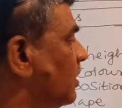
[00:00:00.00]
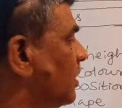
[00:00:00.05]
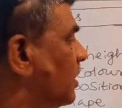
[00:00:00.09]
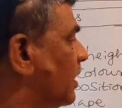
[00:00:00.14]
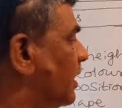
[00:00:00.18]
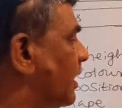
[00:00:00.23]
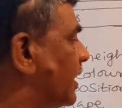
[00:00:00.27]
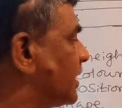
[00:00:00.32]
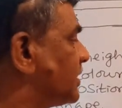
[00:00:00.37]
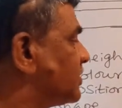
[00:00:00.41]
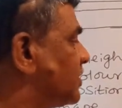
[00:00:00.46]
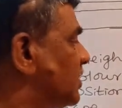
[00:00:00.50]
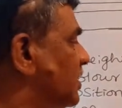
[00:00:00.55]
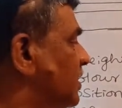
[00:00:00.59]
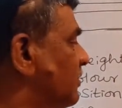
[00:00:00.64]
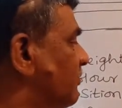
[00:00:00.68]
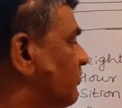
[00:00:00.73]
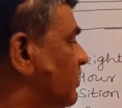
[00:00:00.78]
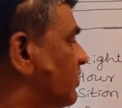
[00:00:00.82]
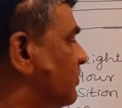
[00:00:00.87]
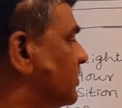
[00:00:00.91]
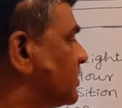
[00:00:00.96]
Axillary
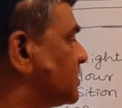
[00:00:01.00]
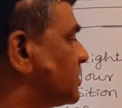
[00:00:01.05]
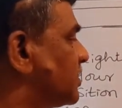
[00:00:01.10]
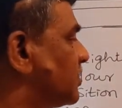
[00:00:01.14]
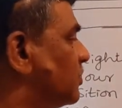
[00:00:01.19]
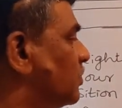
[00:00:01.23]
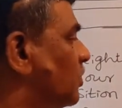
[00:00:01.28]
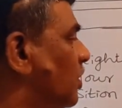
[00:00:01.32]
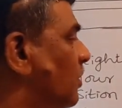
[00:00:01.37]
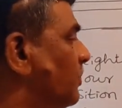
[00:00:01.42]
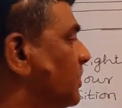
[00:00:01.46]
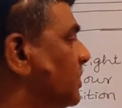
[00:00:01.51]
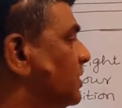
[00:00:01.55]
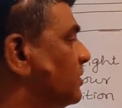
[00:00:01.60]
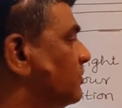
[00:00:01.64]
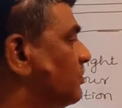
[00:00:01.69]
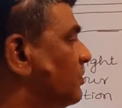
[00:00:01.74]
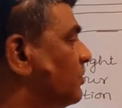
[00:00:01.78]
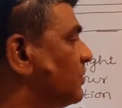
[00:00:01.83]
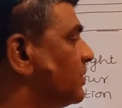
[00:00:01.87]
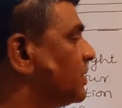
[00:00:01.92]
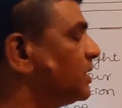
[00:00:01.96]
flowers are dominant
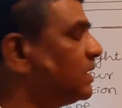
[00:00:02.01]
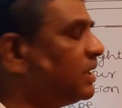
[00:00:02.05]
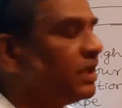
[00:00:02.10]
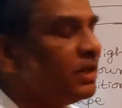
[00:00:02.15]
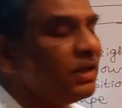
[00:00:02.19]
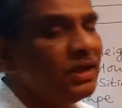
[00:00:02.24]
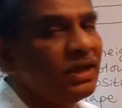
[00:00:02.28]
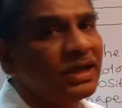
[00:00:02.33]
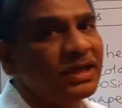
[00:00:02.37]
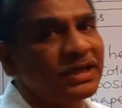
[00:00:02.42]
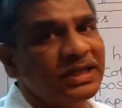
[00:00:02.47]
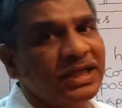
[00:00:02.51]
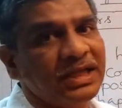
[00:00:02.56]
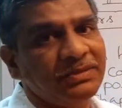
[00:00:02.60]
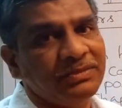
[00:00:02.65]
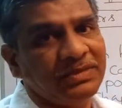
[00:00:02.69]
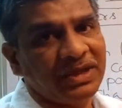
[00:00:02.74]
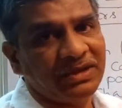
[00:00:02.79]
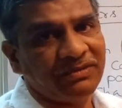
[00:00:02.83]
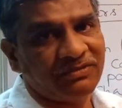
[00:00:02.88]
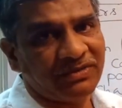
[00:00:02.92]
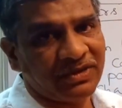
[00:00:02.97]
over the
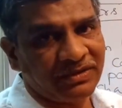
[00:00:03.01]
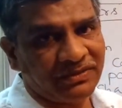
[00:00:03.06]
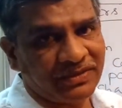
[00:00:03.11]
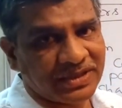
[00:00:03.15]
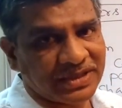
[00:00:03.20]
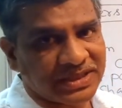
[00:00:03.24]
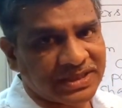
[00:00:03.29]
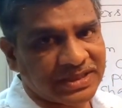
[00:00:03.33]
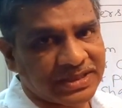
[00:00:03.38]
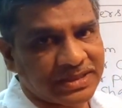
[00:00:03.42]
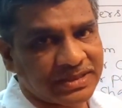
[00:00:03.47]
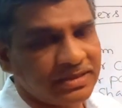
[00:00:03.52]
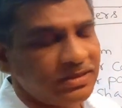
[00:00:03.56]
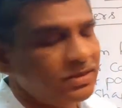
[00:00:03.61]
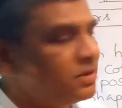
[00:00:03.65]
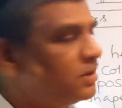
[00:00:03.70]
terminal flowers.